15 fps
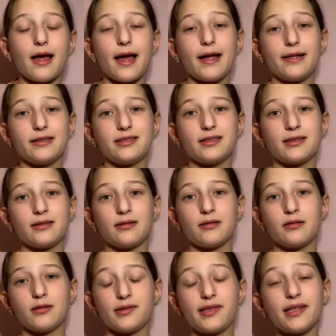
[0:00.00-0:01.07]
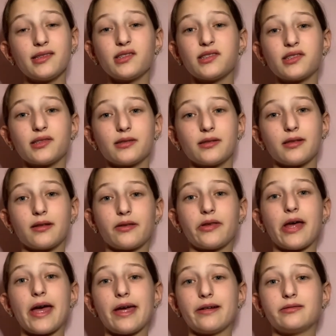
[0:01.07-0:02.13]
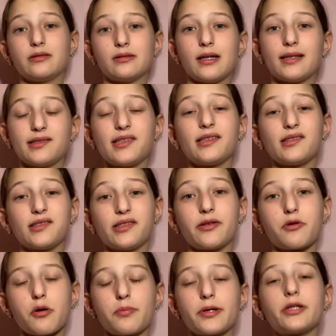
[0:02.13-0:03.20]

And since Zero